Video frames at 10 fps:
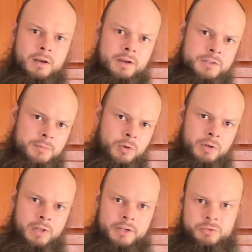some old
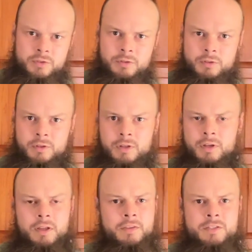electrical,
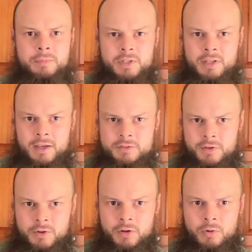septic tank's
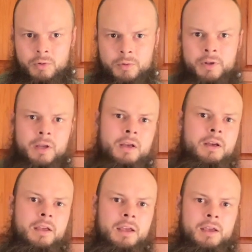very old,
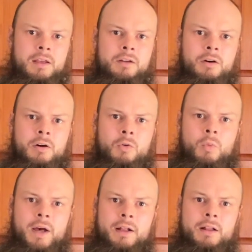and our
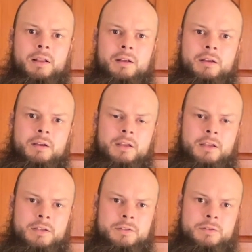well
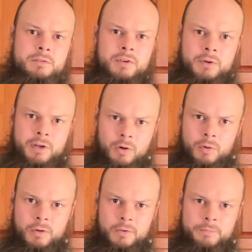is very
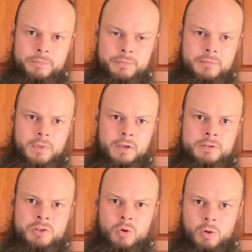old. It's
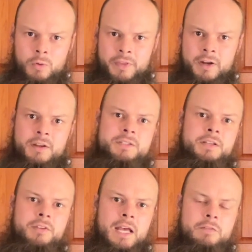so old that it doesn't
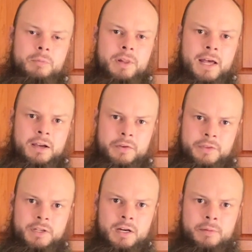even have a plaque on the
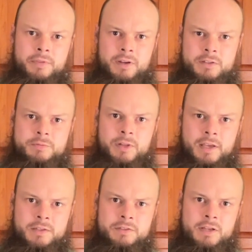top that
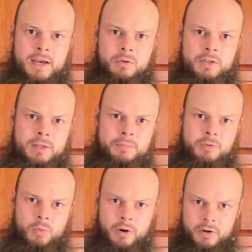explains how deep the
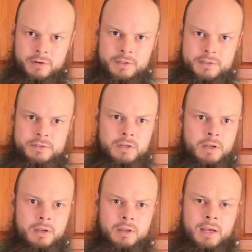water is,
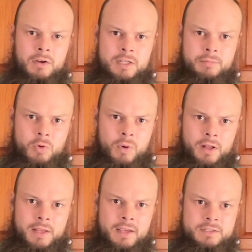how deep the well
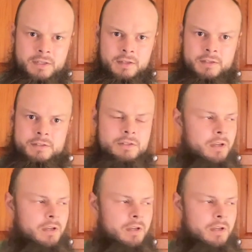casing is.